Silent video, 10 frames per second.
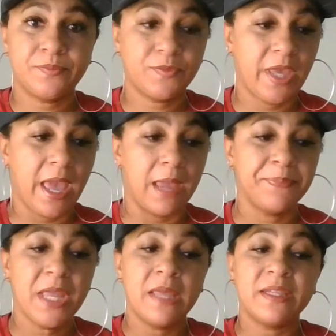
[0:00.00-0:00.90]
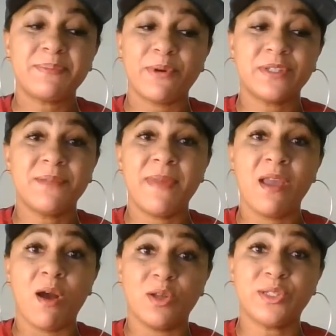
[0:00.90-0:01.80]
Okay. This person may
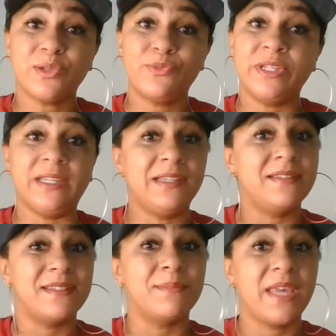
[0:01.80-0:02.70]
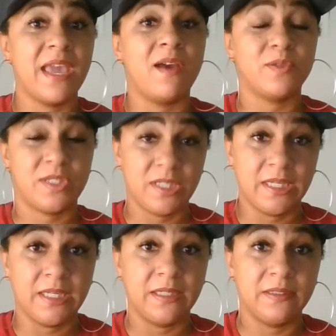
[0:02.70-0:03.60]
also need some
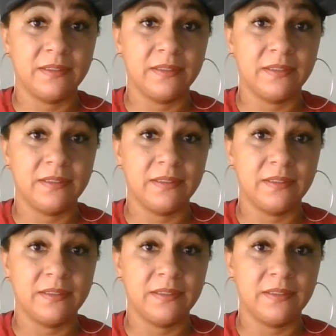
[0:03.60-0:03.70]
counseling.